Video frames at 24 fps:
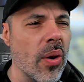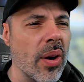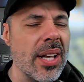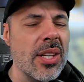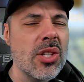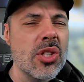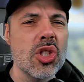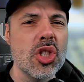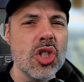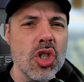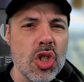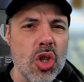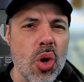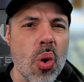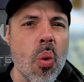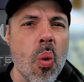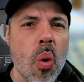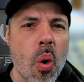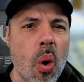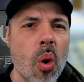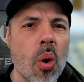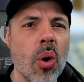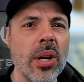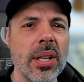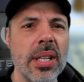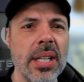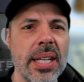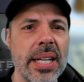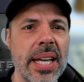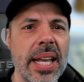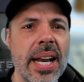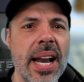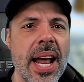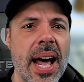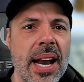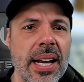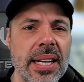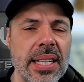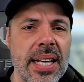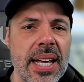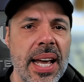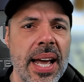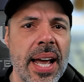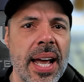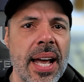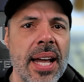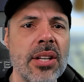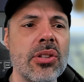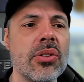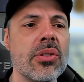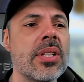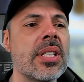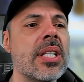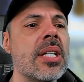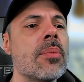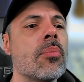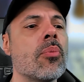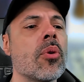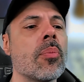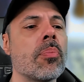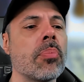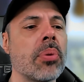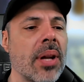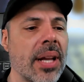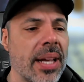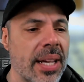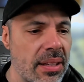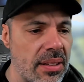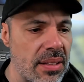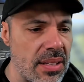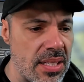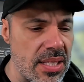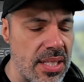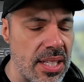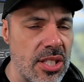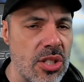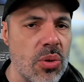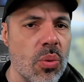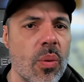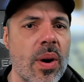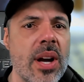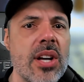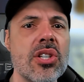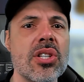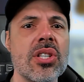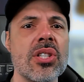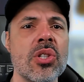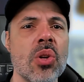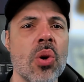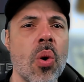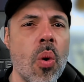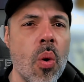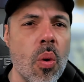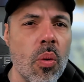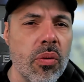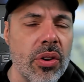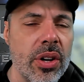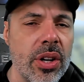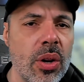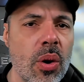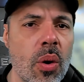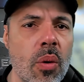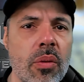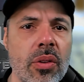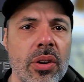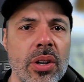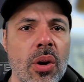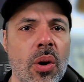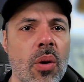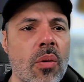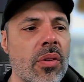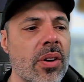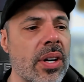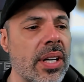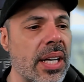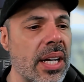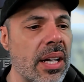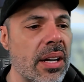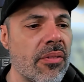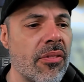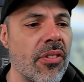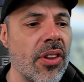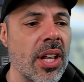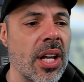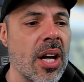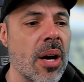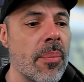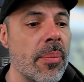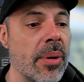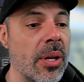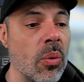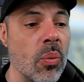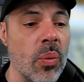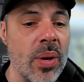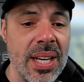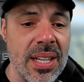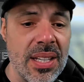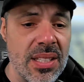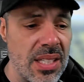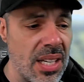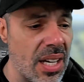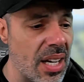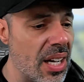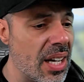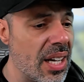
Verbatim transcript: It's so hard to get out of your head. You keep replaying the situations over and over and over again for the coming weeks.